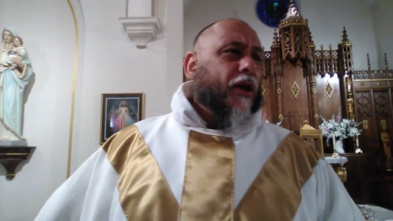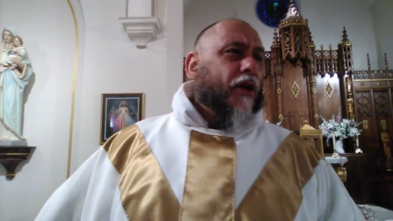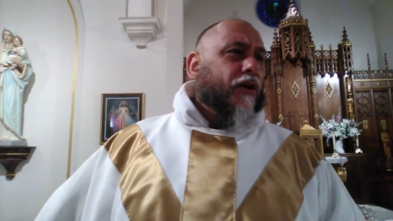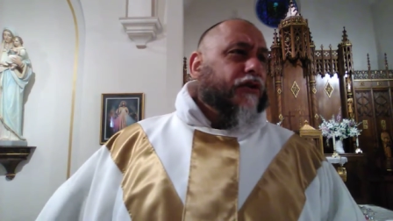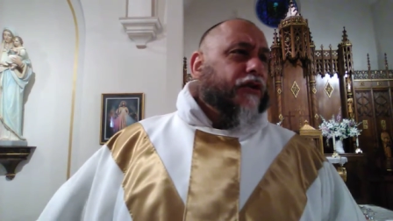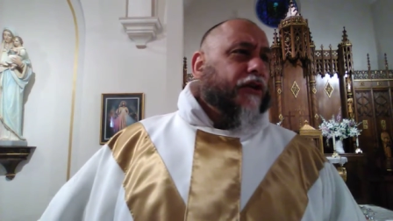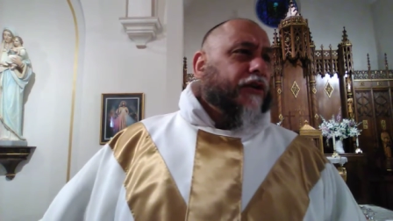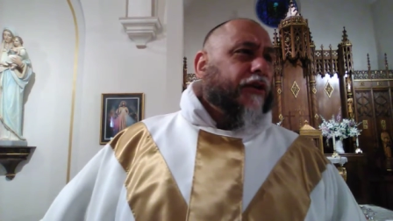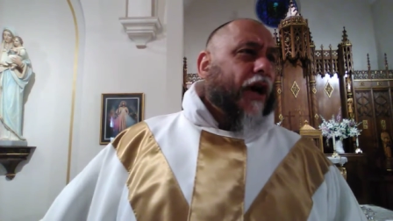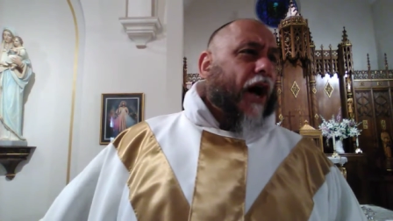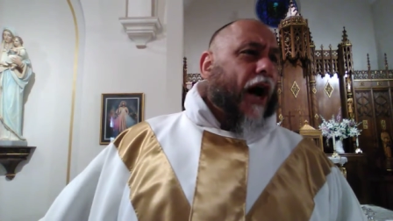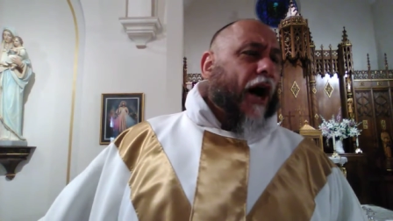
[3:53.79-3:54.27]

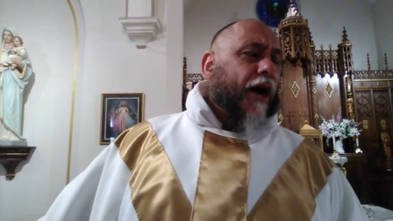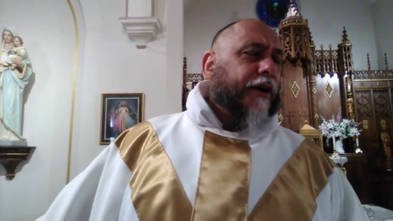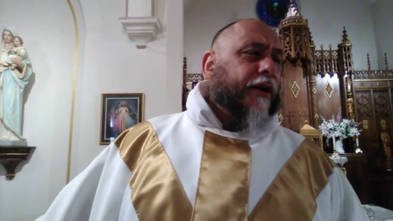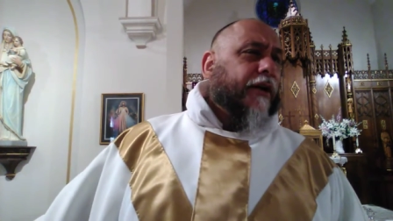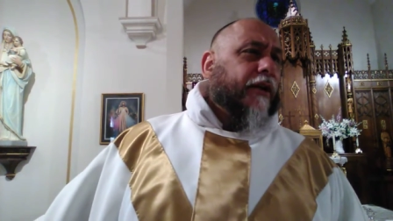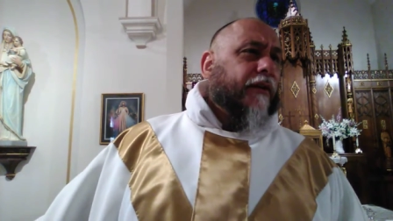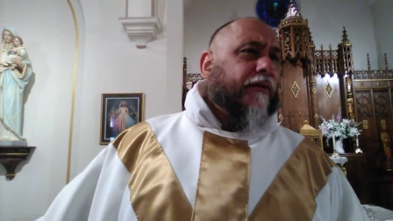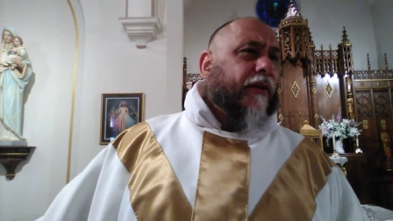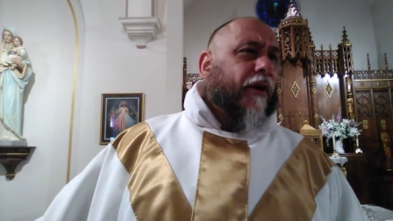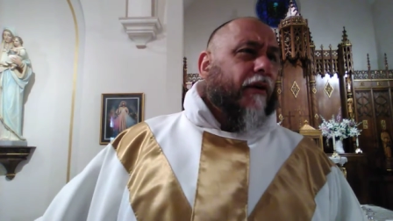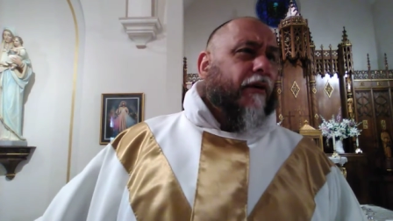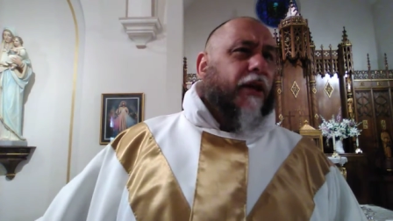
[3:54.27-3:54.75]
She died
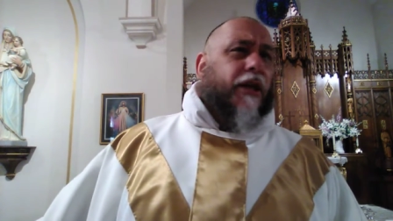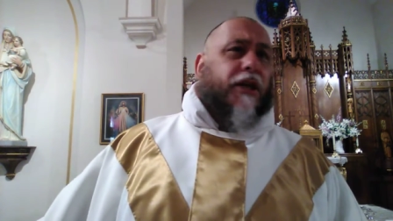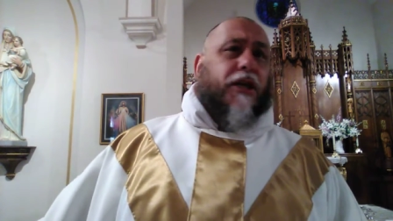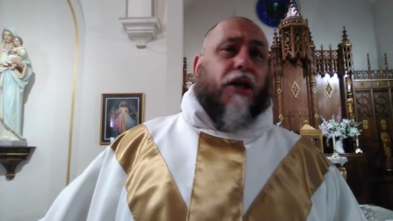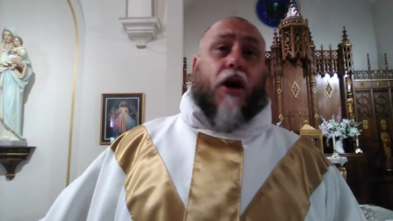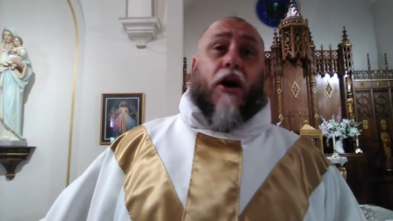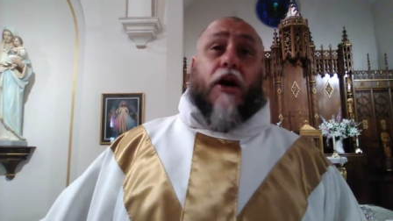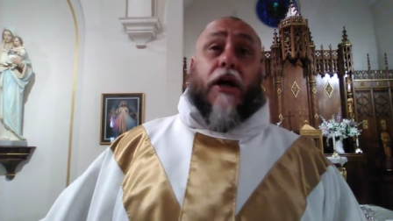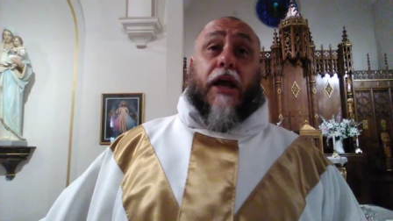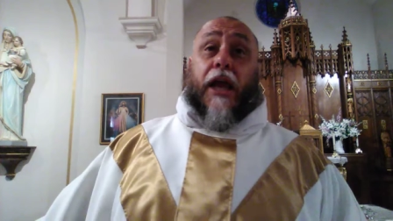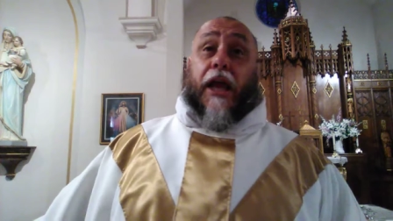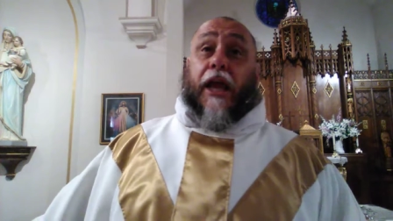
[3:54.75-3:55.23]
at a very
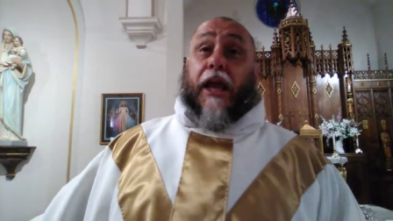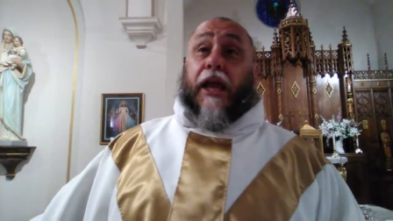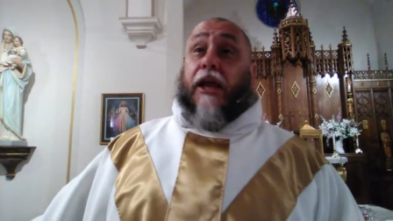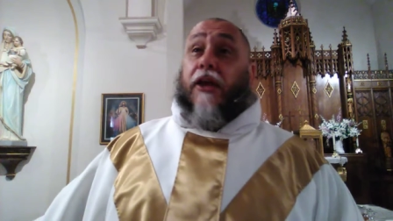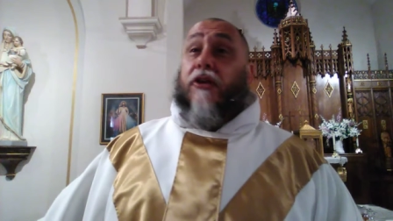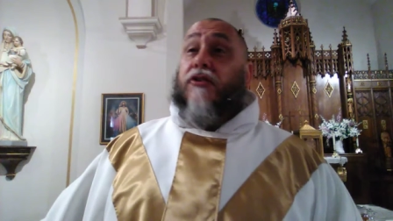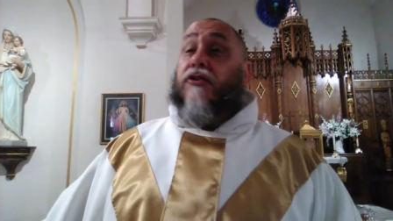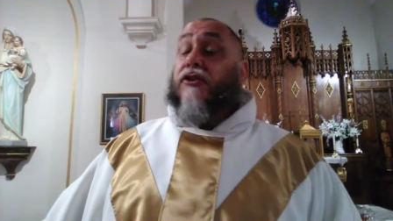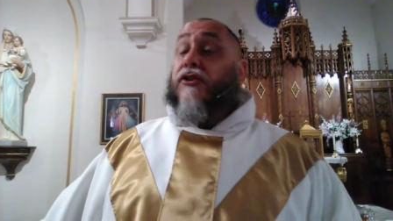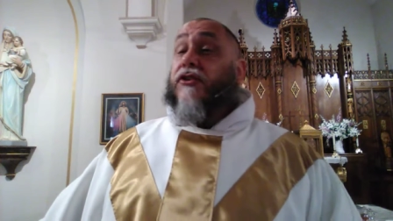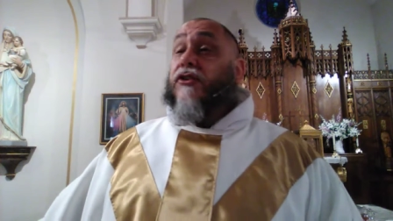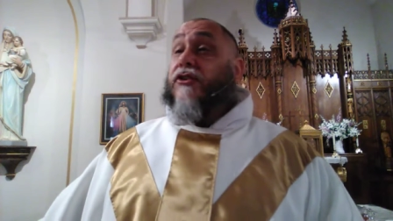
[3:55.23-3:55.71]
young
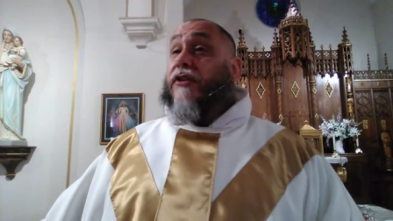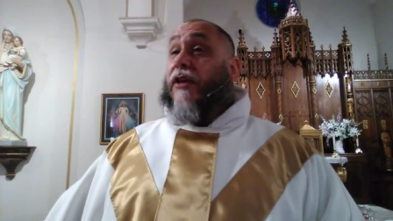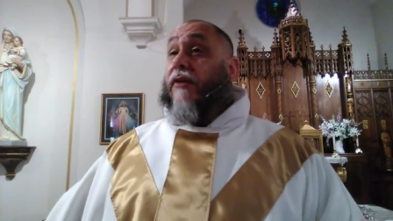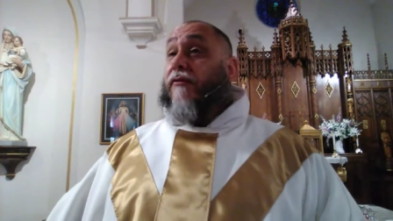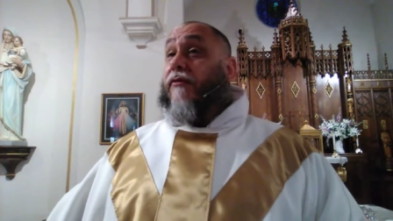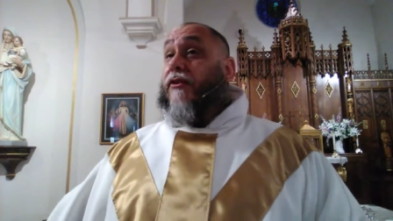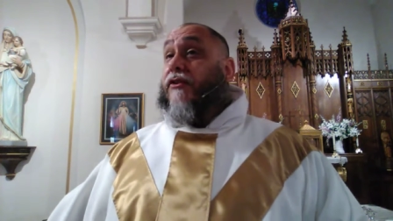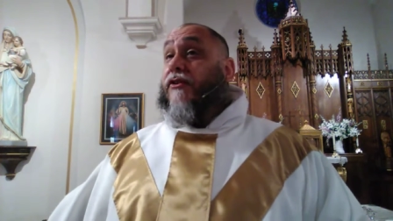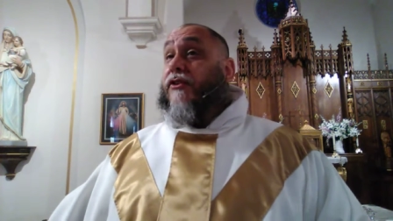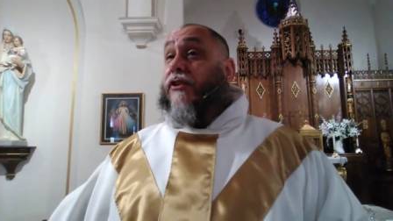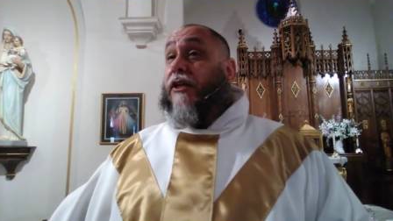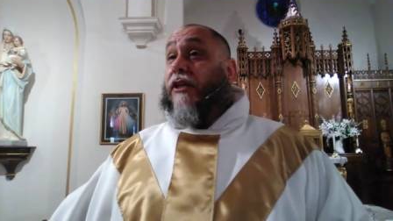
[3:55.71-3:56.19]
age, at
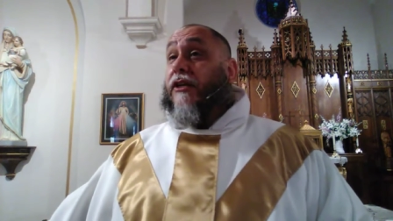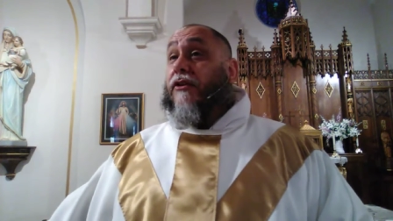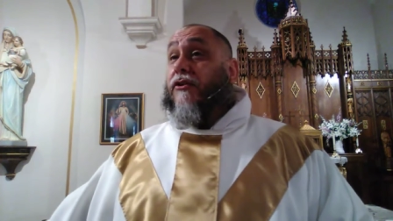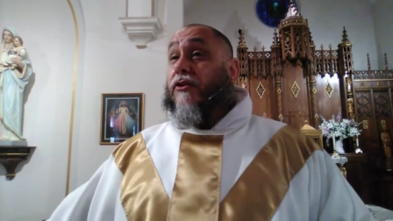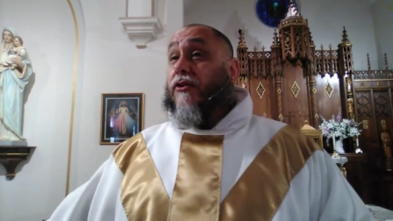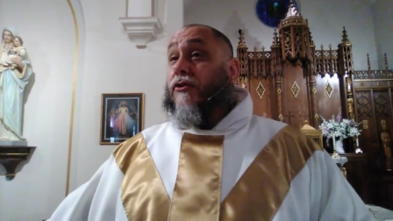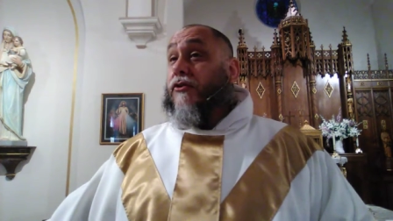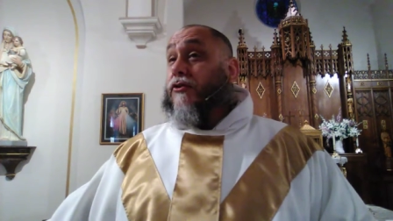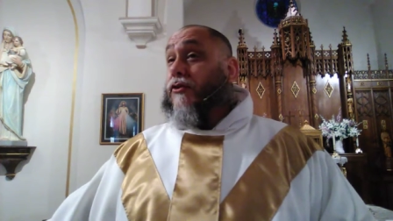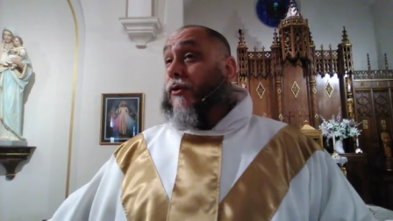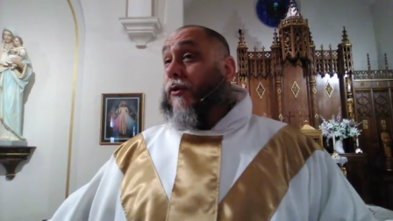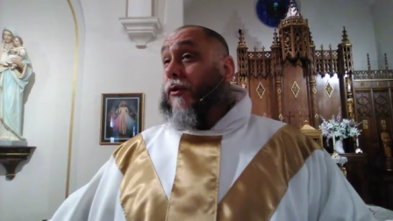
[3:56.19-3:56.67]
17
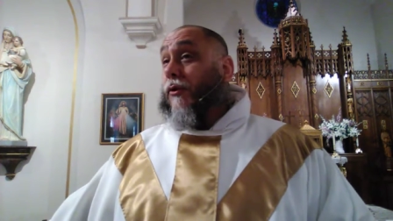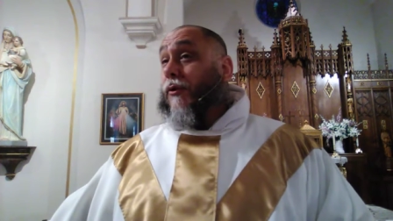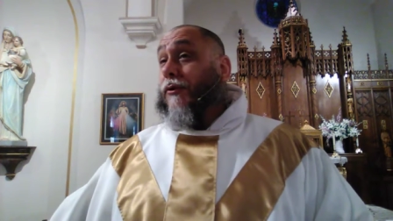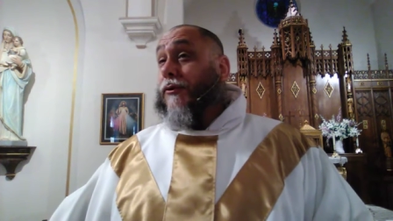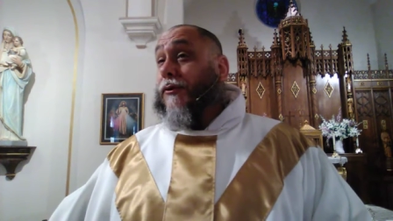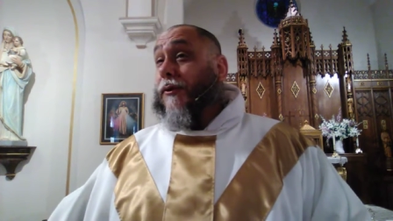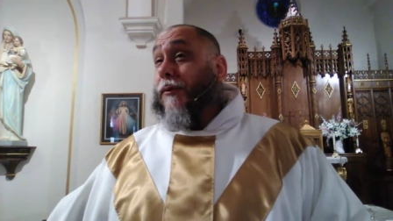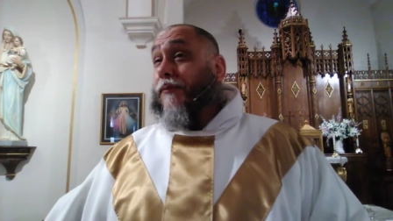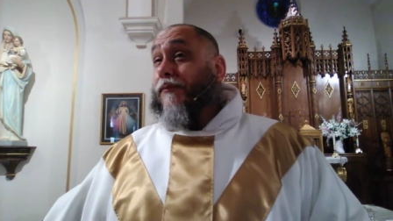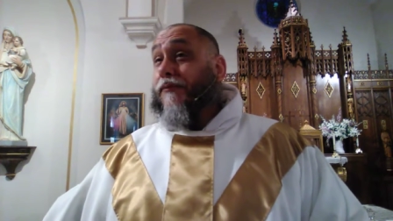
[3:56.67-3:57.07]
years old.